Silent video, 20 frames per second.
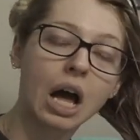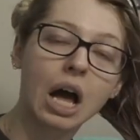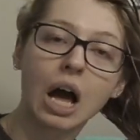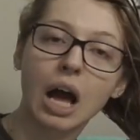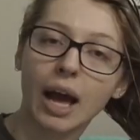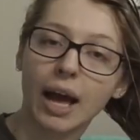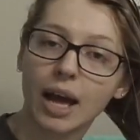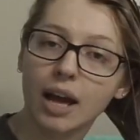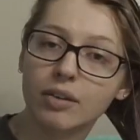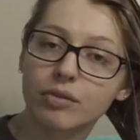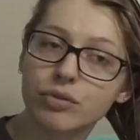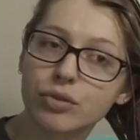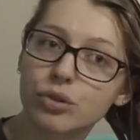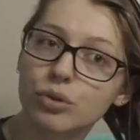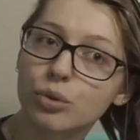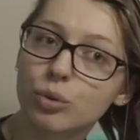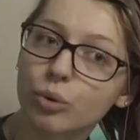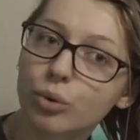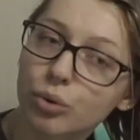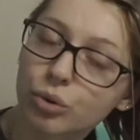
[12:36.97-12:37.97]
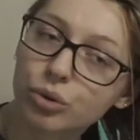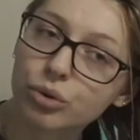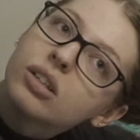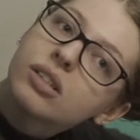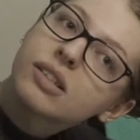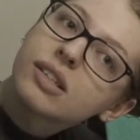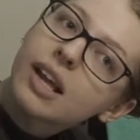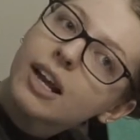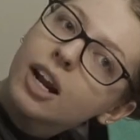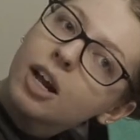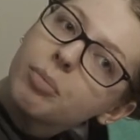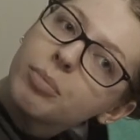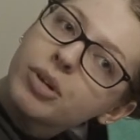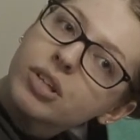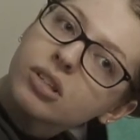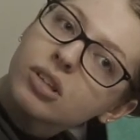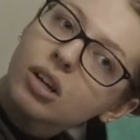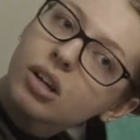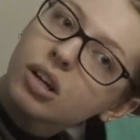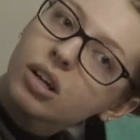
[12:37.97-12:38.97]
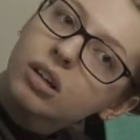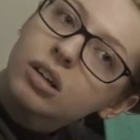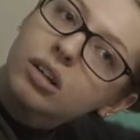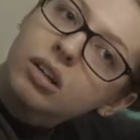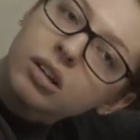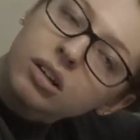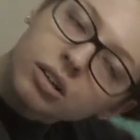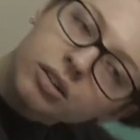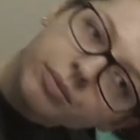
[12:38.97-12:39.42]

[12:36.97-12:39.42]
I have school. Setup is on,